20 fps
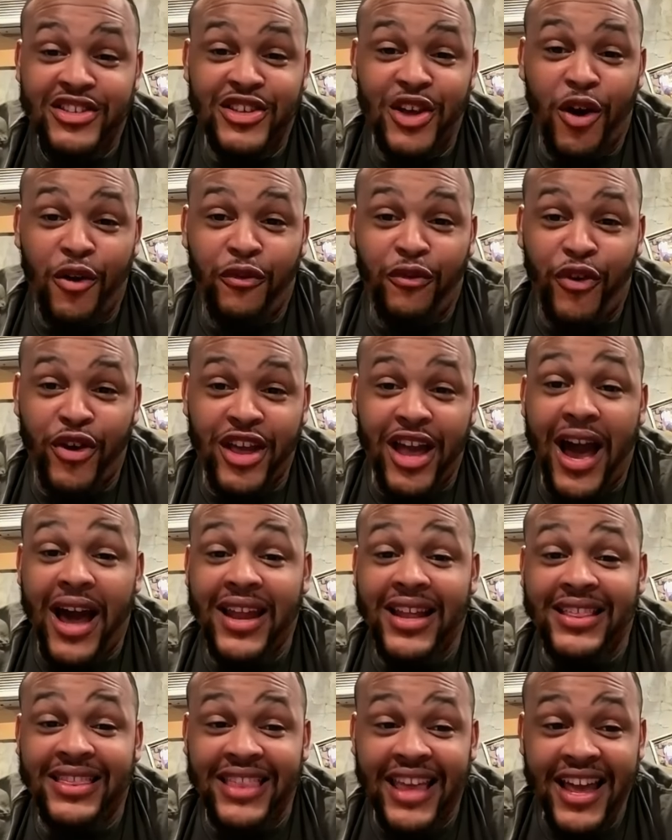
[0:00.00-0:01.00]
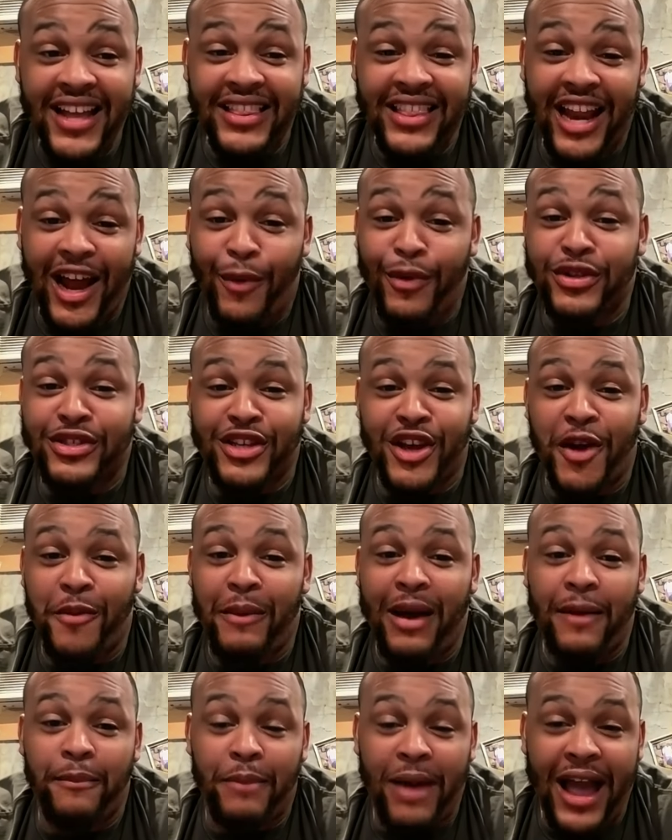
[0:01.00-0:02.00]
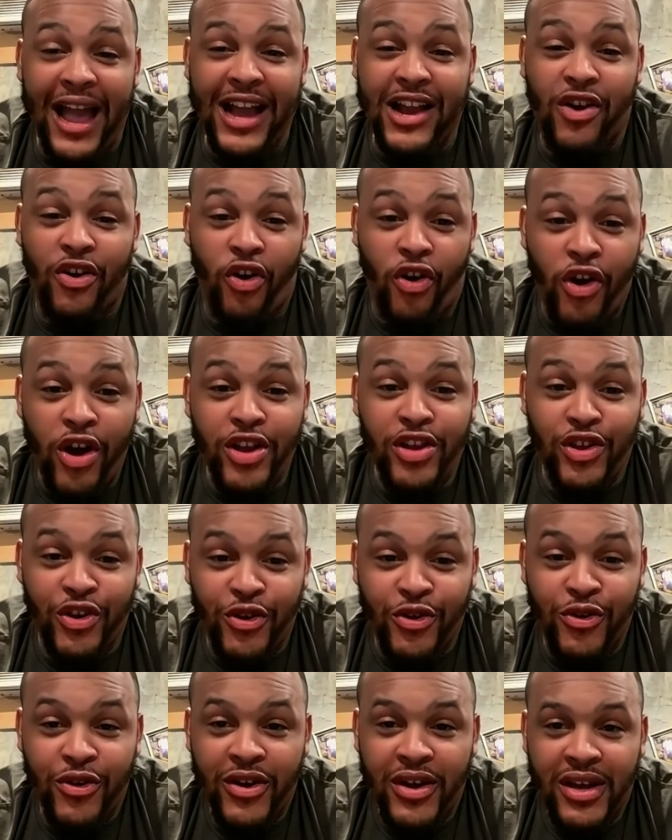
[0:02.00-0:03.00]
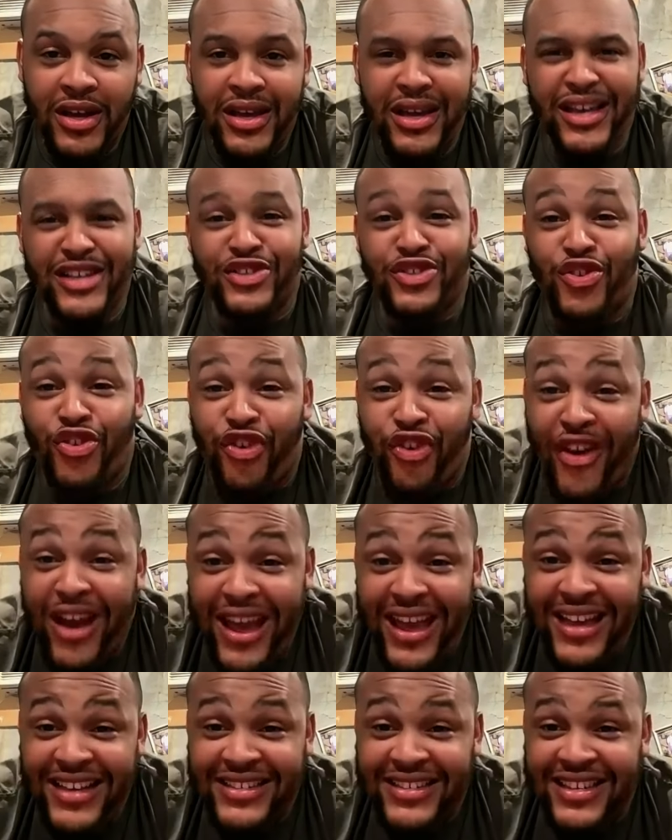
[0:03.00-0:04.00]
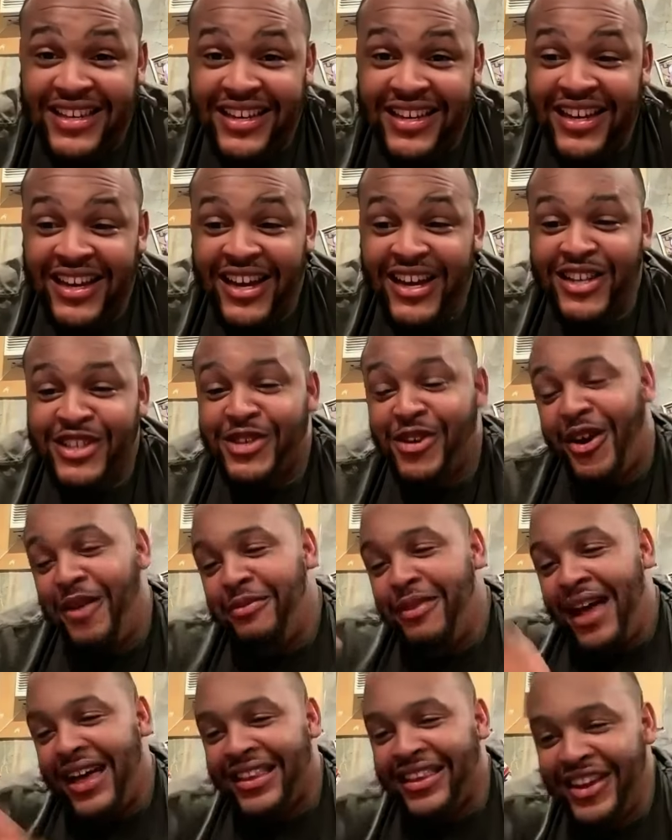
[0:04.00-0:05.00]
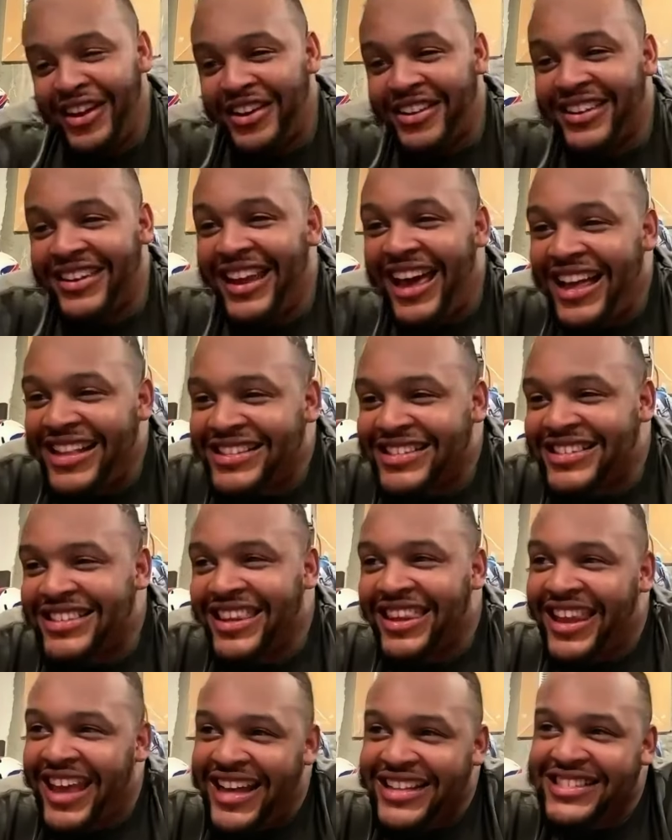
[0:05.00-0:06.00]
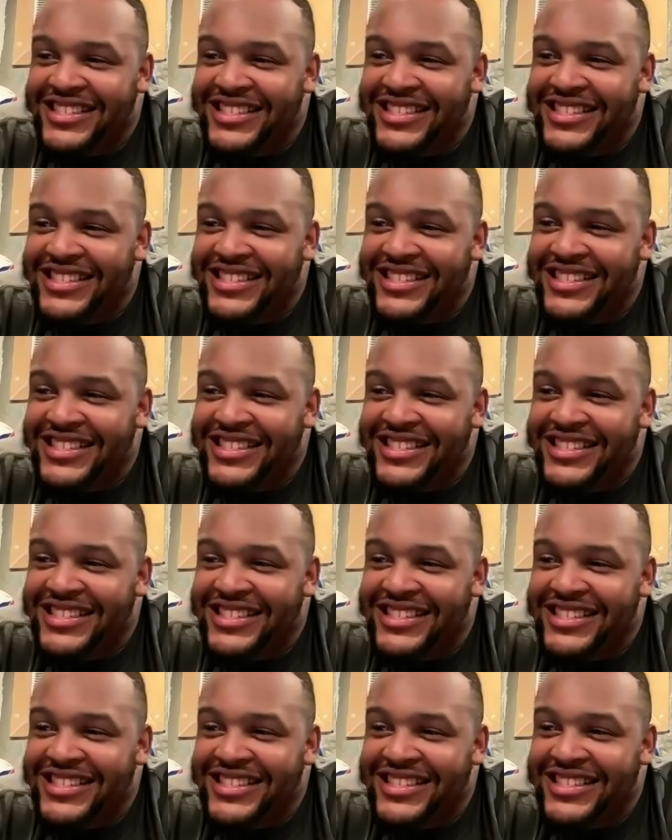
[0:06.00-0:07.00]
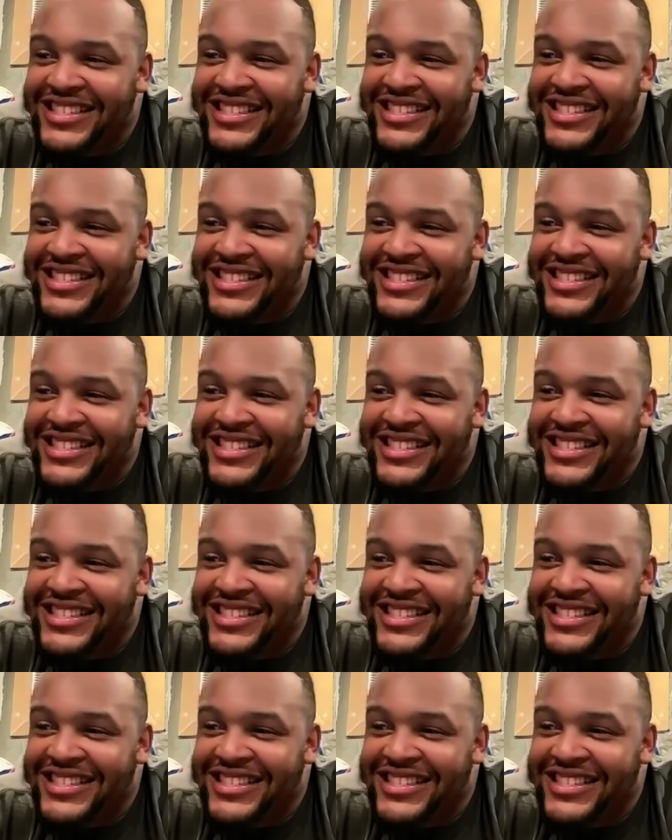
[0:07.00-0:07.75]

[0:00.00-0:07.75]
So for y'all to think that I would turn my back on you is crazy. So I'm like, look, let's let's test their loyalty.